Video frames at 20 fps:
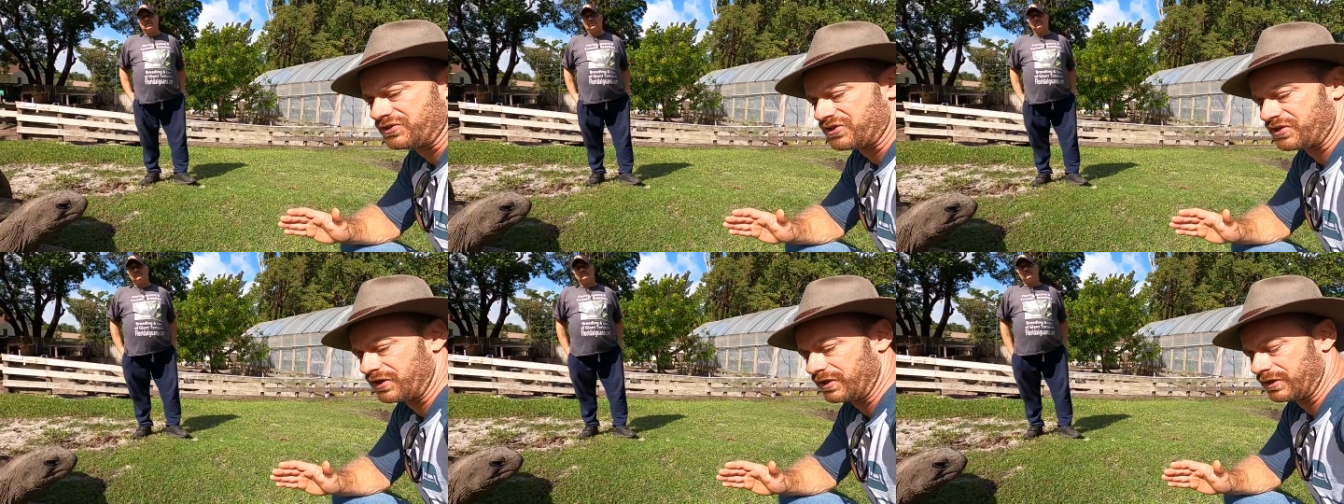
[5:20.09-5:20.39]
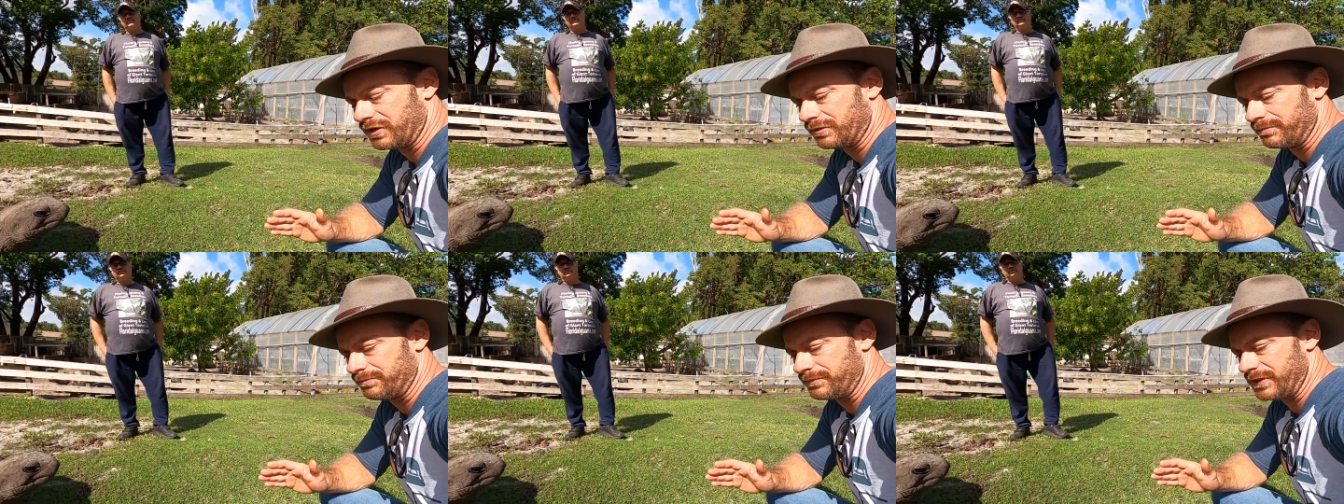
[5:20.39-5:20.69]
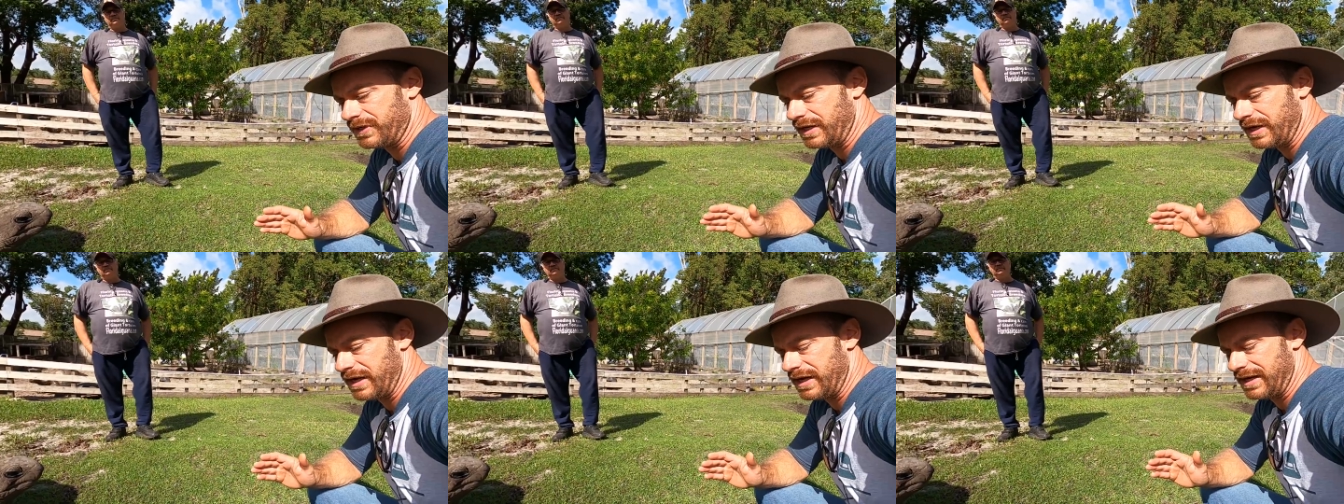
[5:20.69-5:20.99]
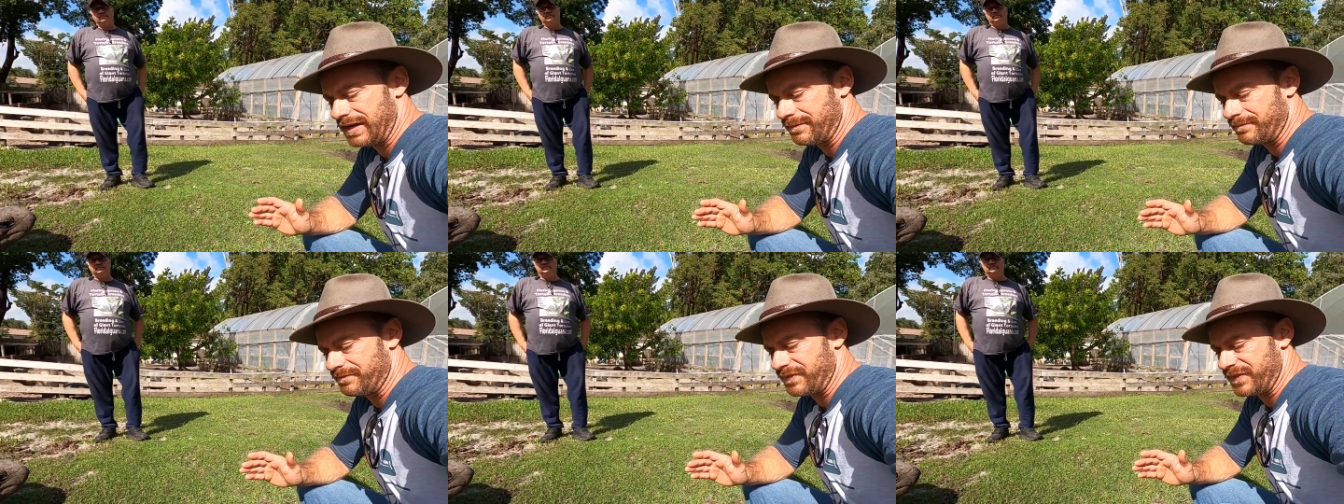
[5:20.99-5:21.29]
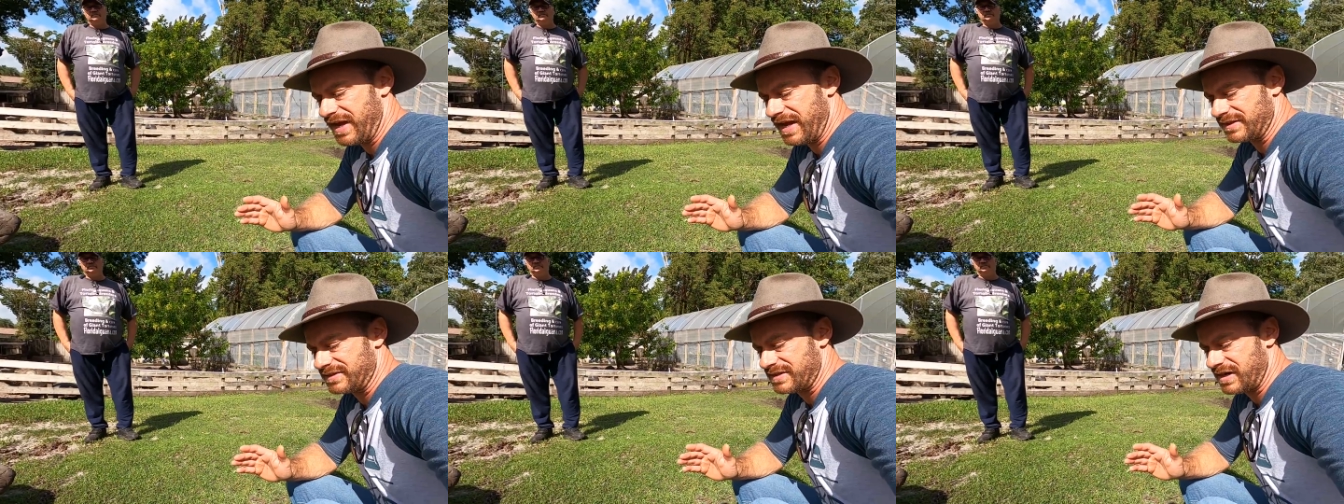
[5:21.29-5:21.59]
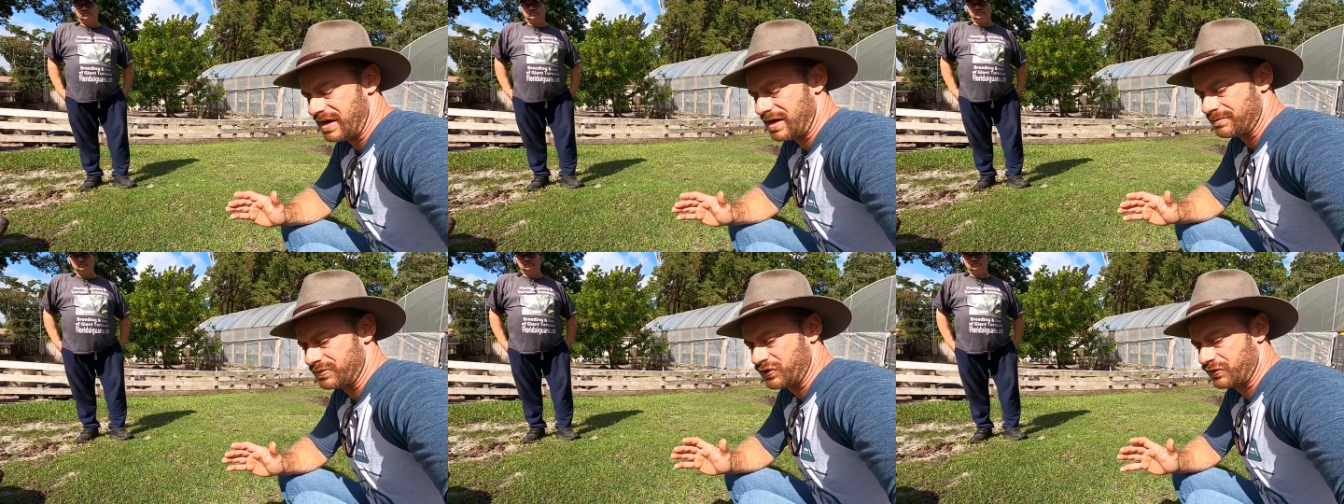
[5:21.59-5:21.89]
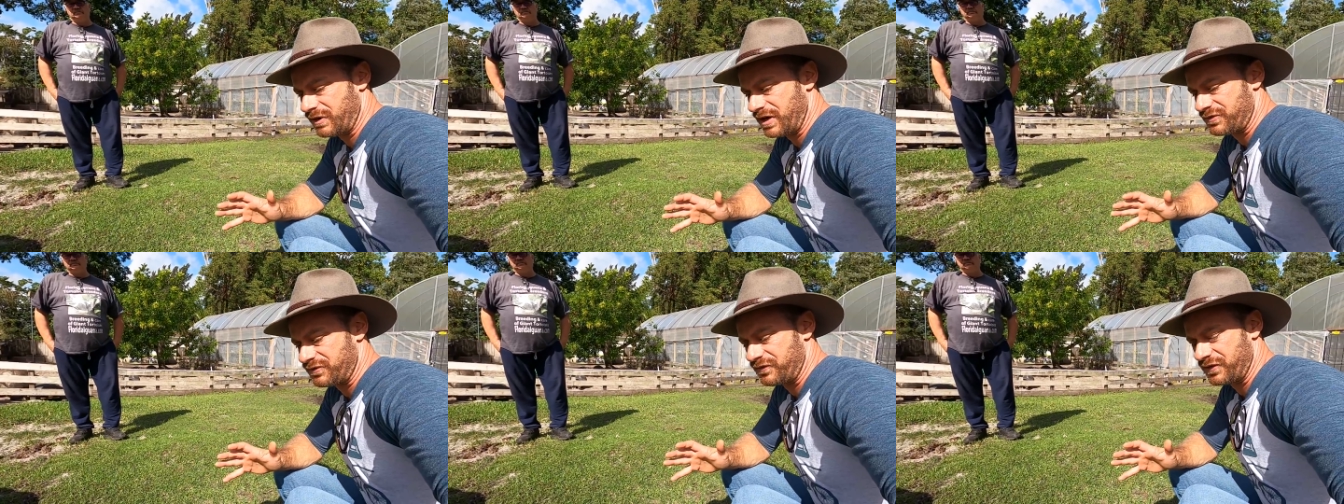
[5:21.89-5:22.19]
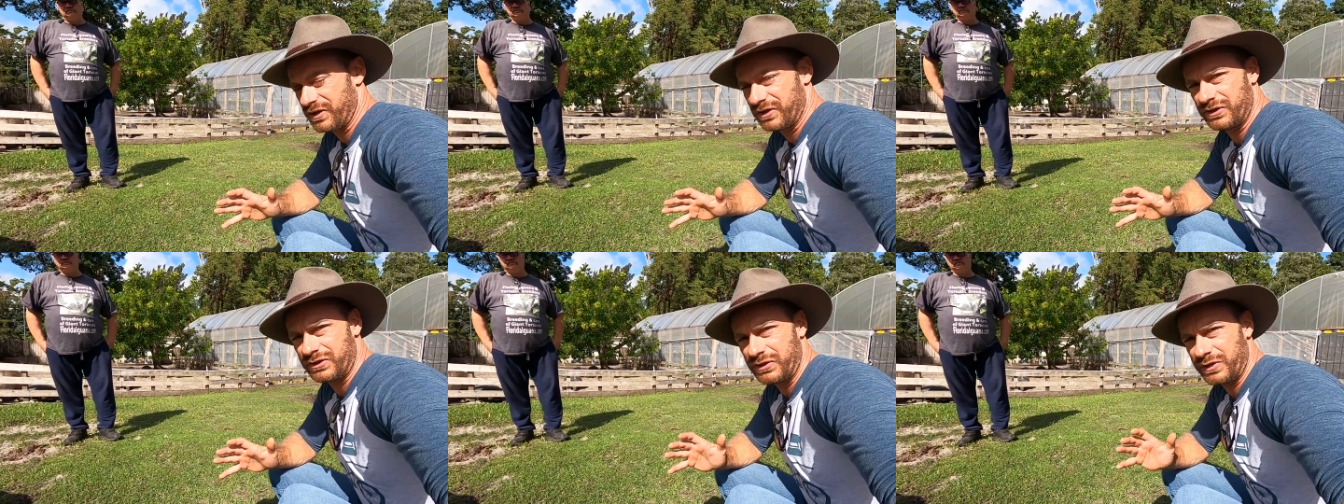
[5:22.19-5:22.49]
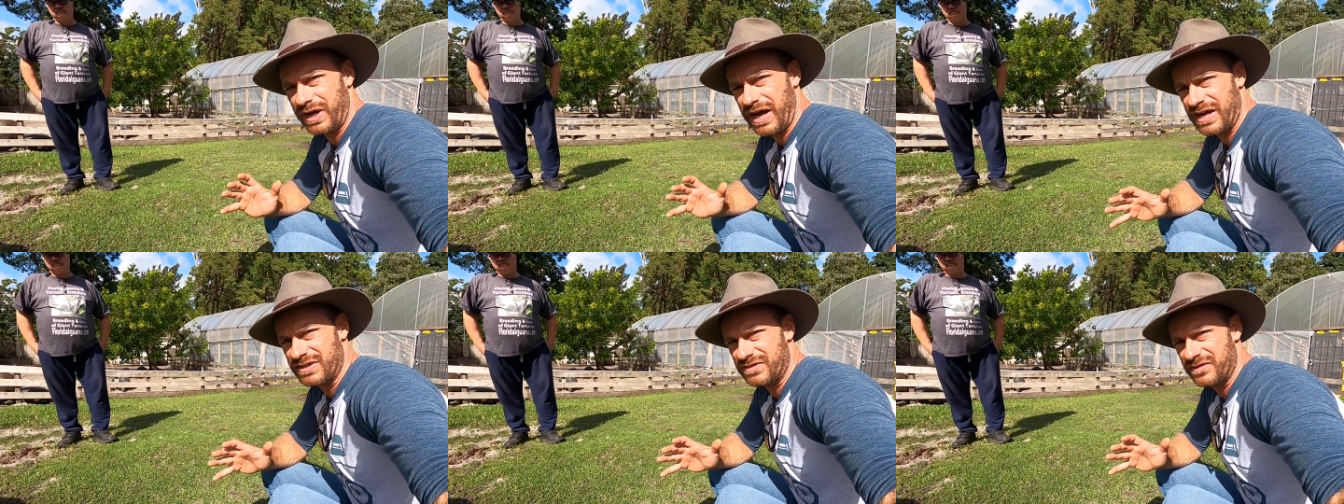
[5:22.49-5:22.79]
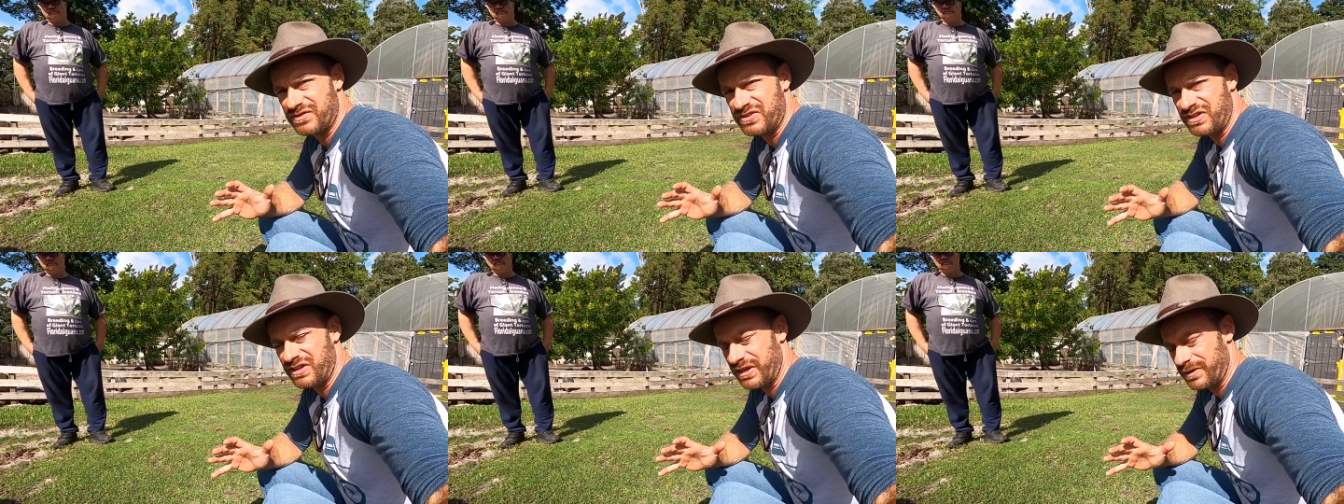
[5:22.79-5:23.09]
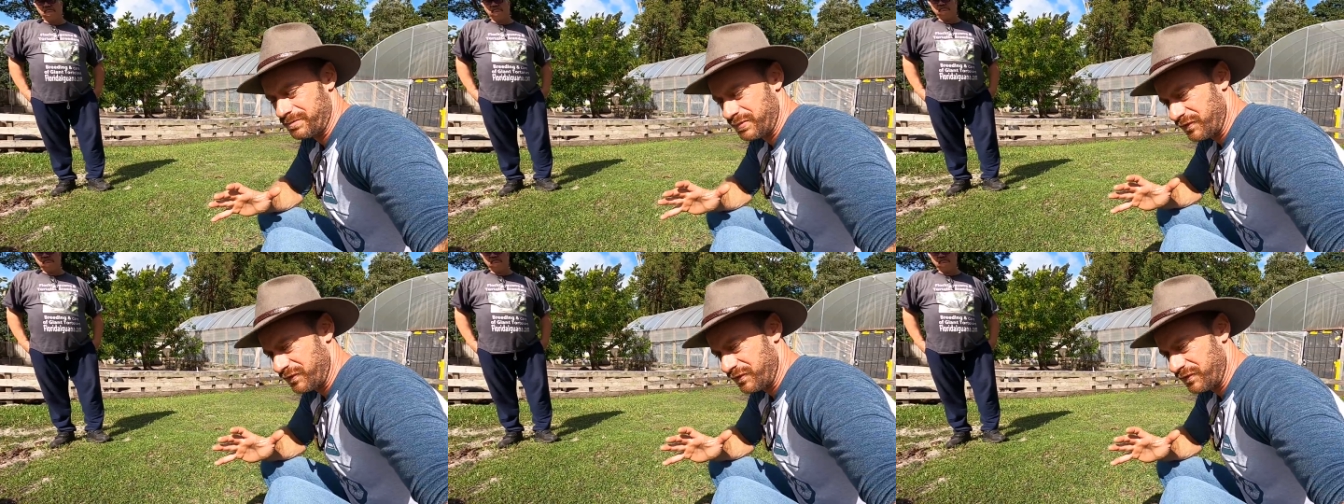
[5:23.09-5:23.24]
a term that Tom Crutchfield, you guys have seen him